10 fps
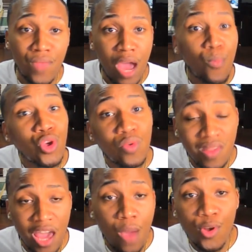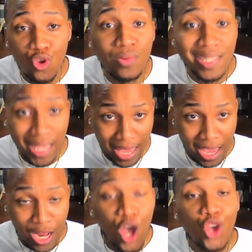that when you said what you said.